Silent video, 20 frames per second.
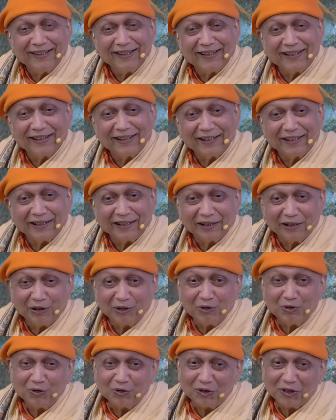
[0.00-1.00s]

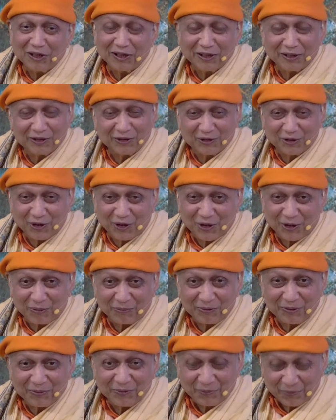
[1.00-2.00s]
they do their
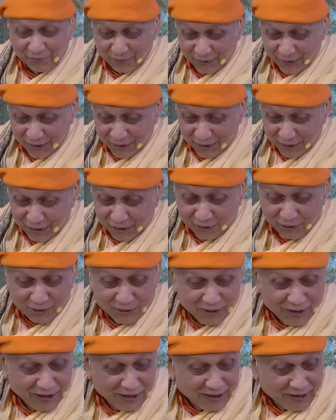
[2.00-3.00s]
job
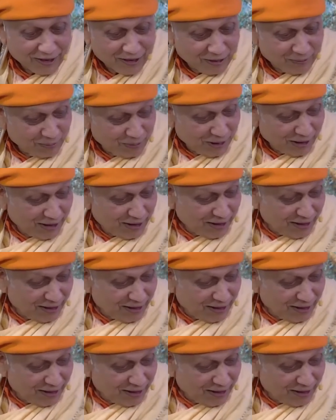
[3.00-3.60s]
so let us